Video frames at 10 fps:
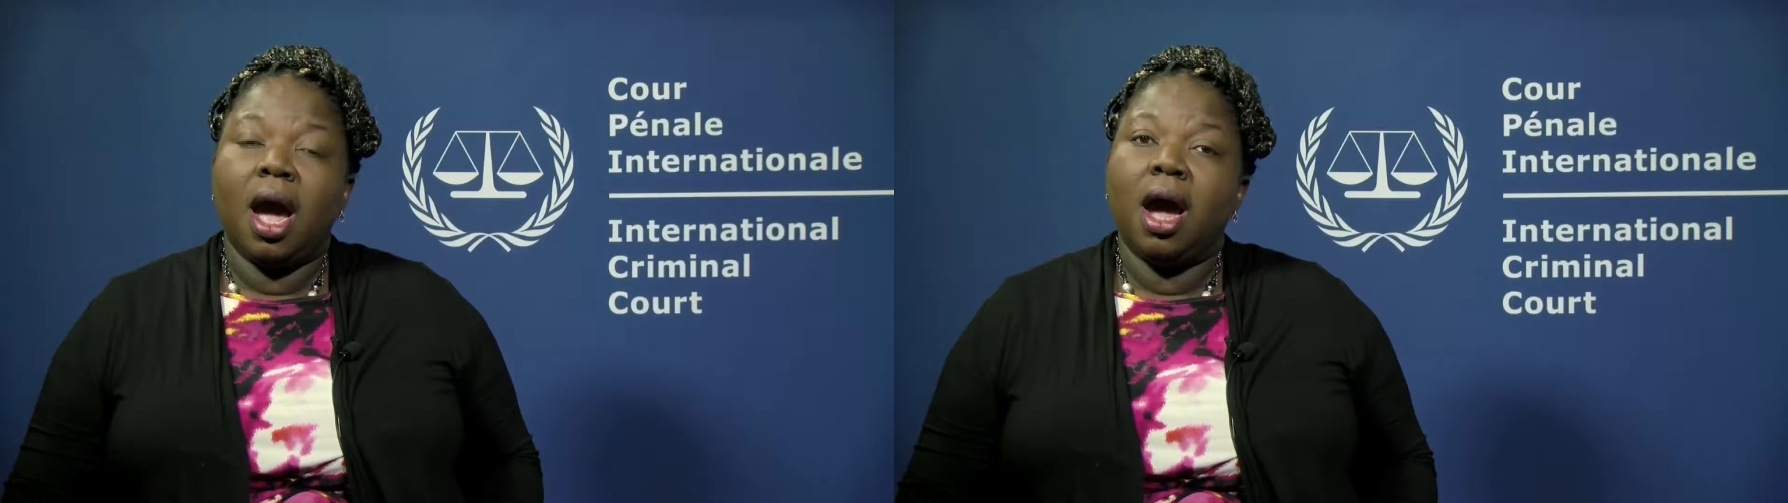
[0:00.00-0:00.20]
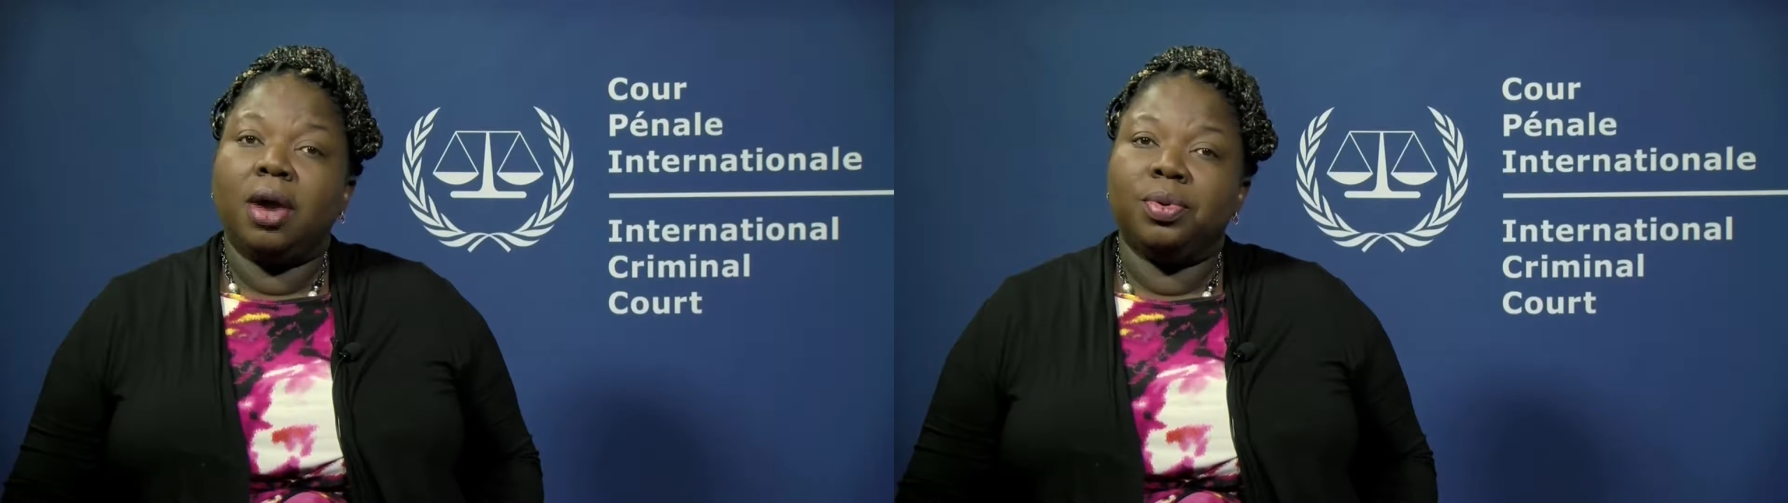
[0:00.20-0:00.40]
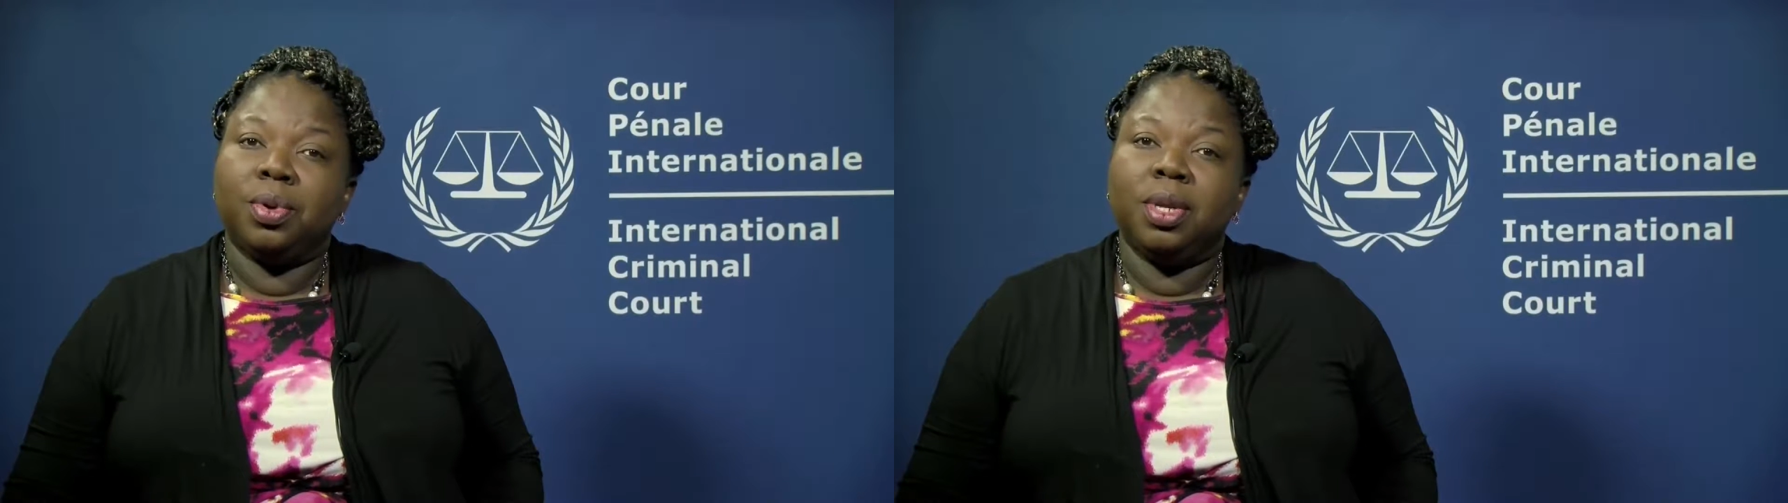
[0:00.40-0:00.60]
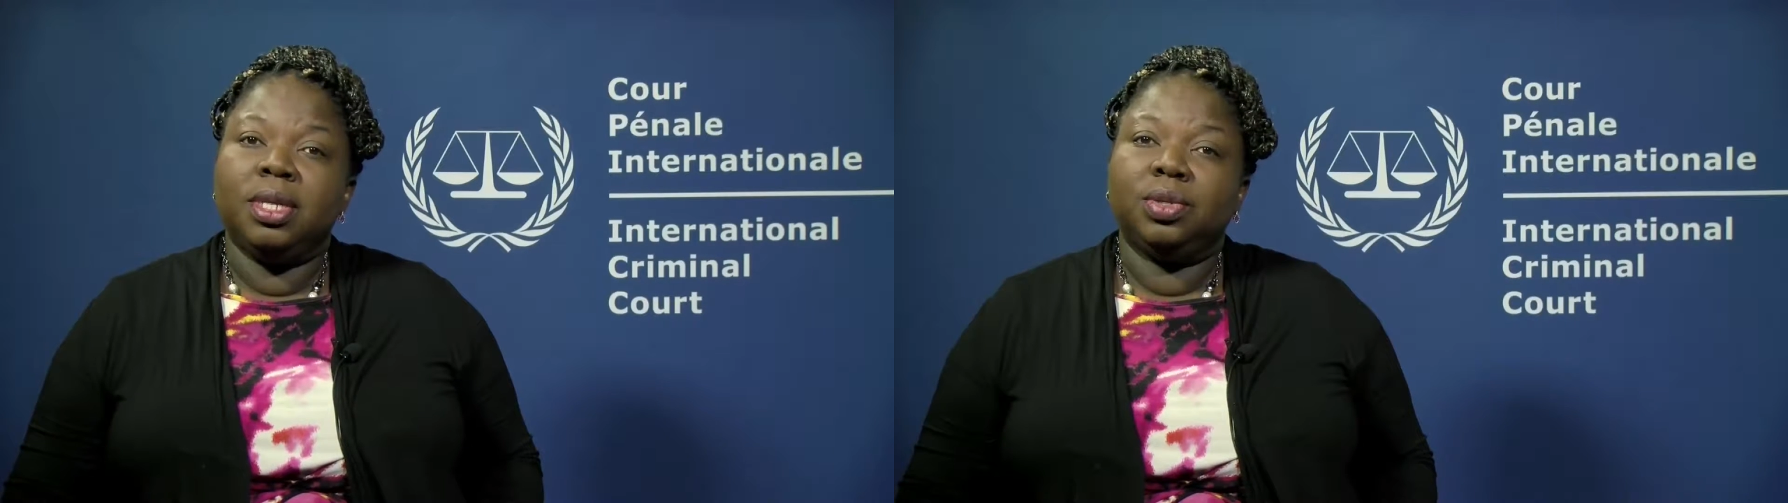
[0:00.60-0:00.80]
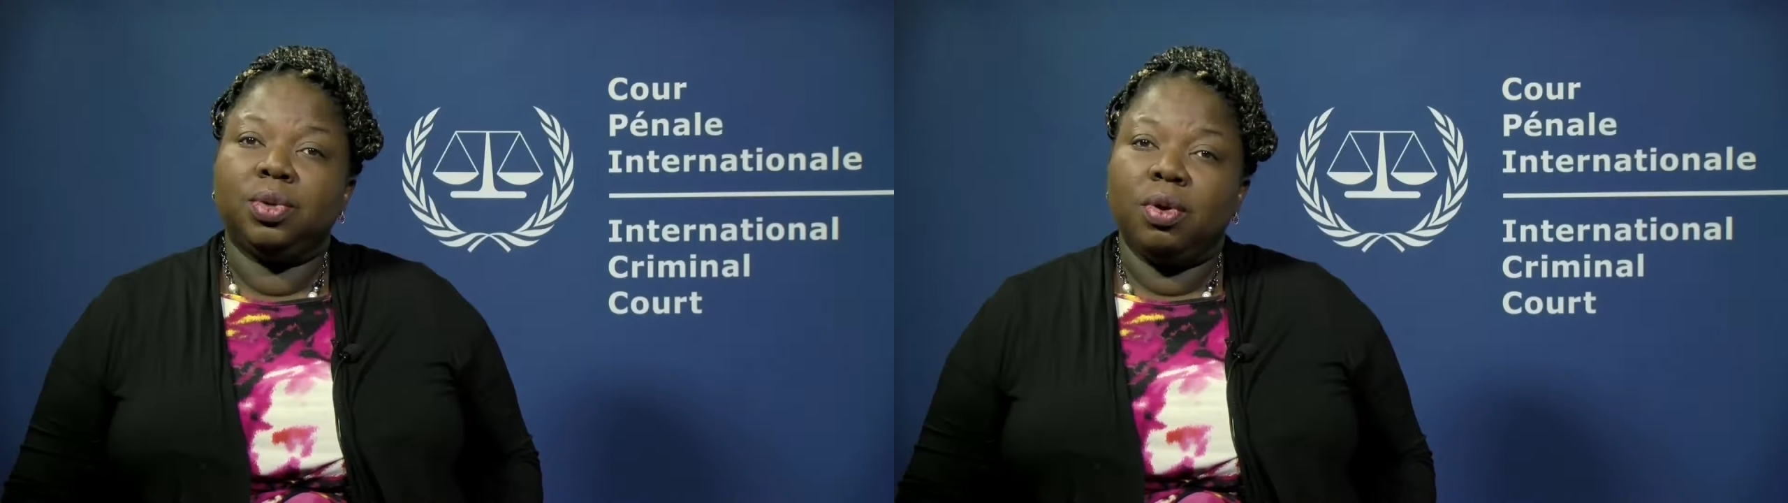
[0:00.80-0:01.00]
Our role
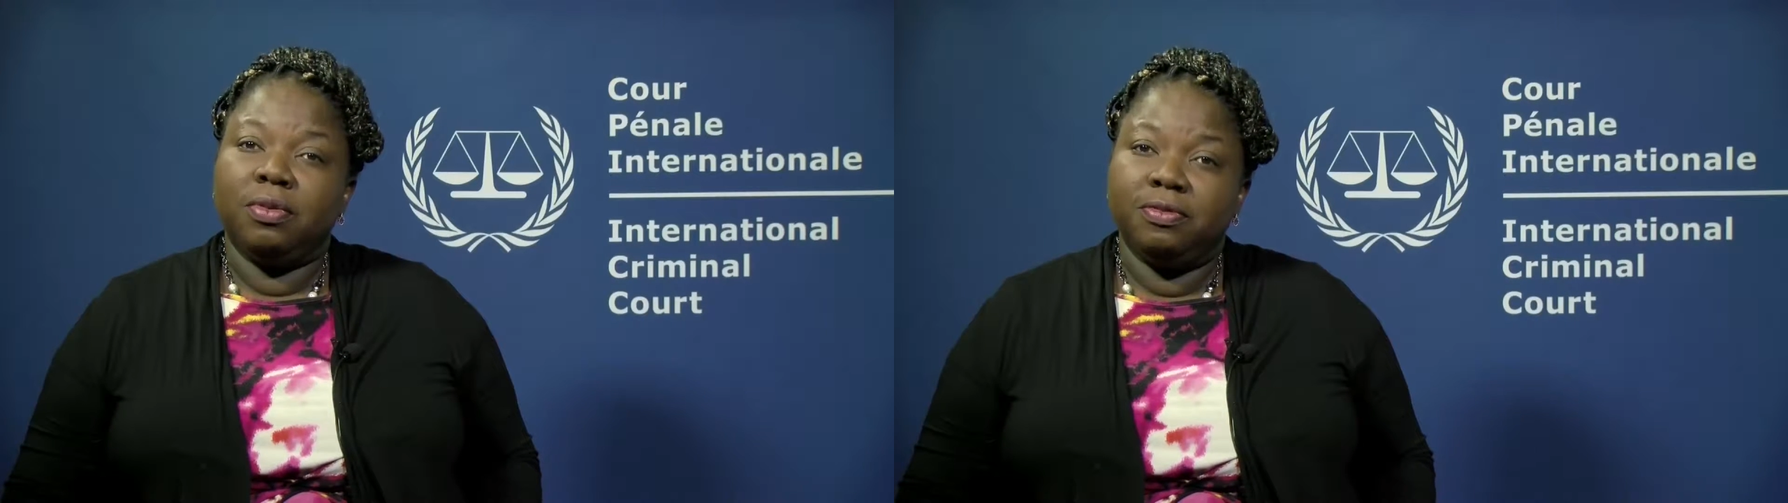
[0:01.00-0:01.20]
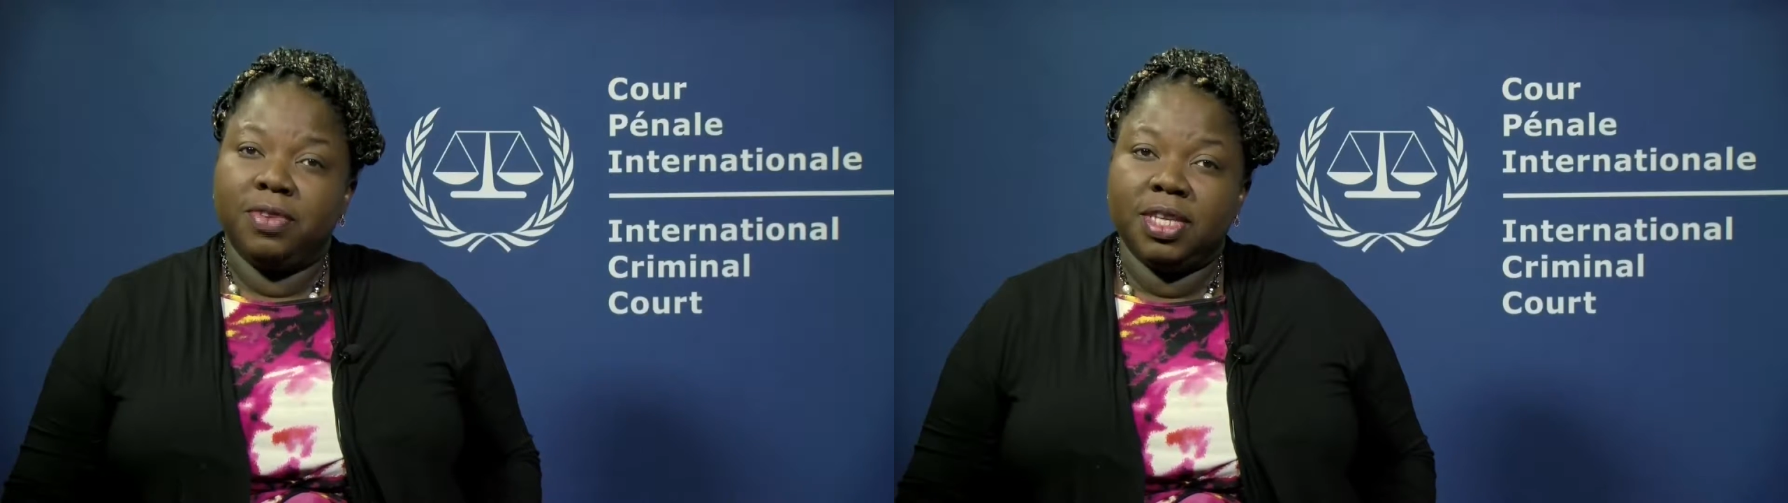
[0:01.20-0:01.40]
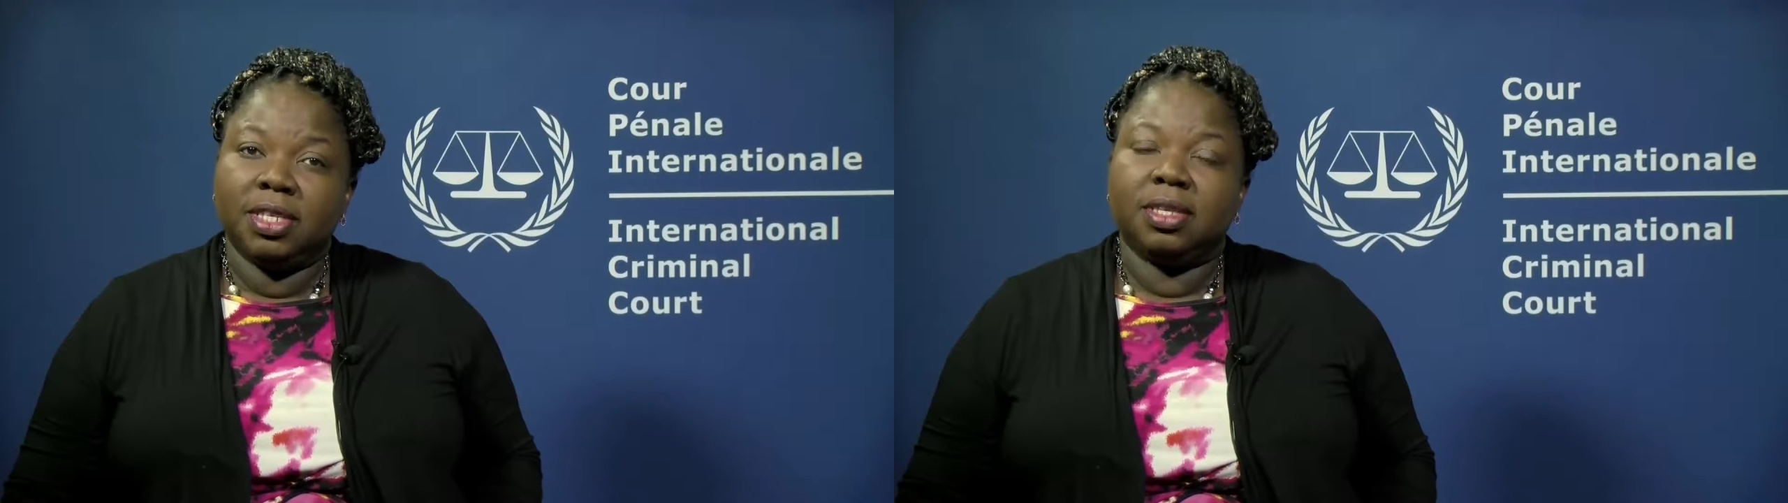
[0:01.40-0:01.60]
is to convince